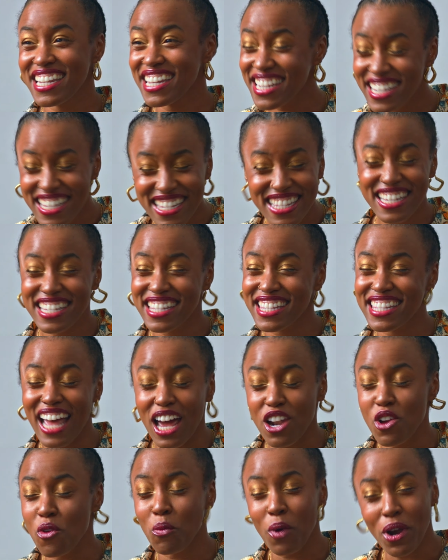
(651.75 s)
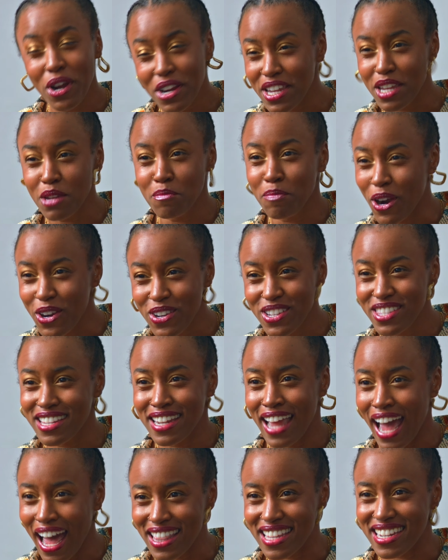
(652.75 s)
this is not a working
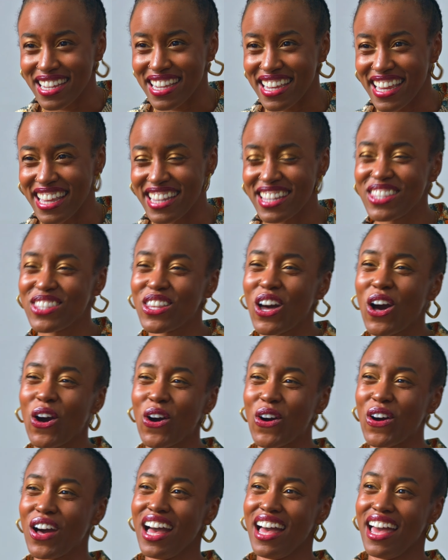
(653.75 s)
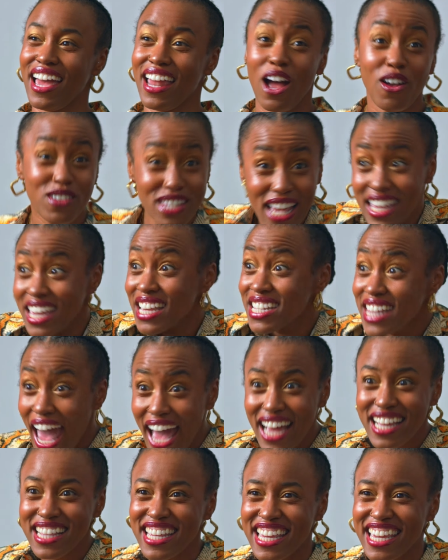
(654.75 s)
personality. And I was like,
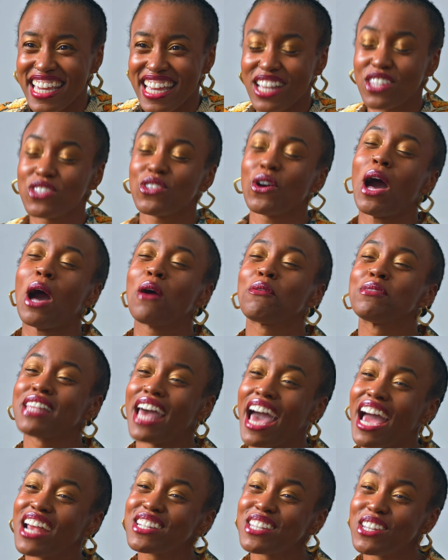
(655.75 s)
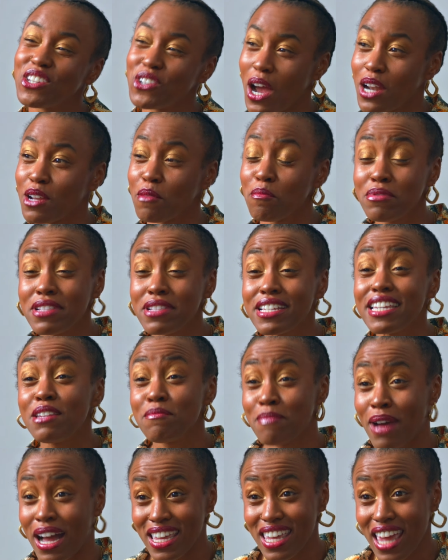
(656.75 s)
exactly. And so I was actually trying to plead
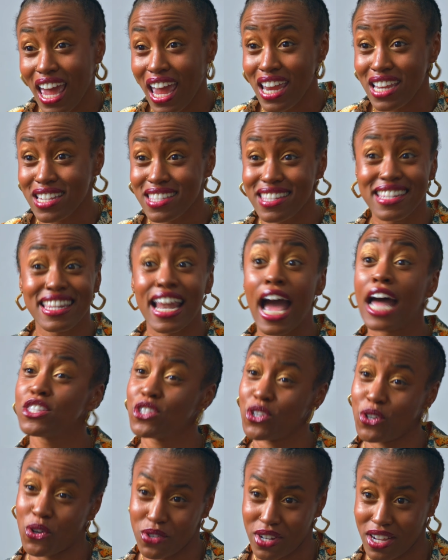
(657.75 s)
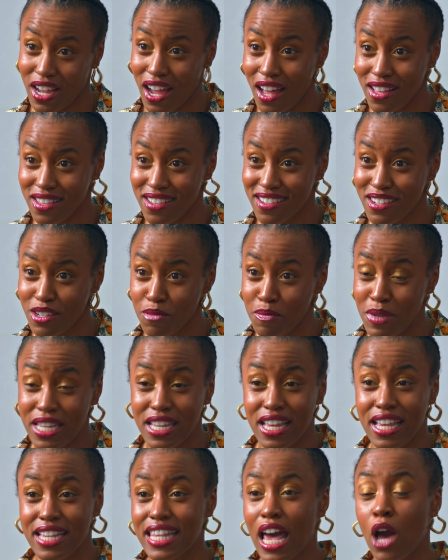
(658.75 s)
my case not to go to college
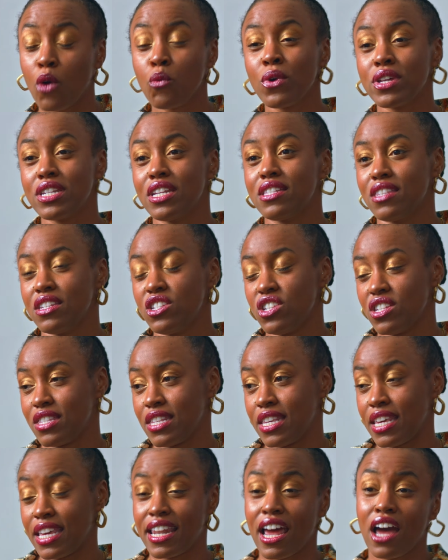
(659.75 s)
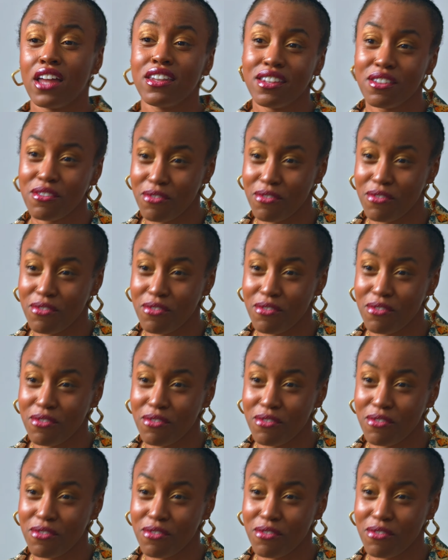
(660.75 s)
because I wanted to just get out in the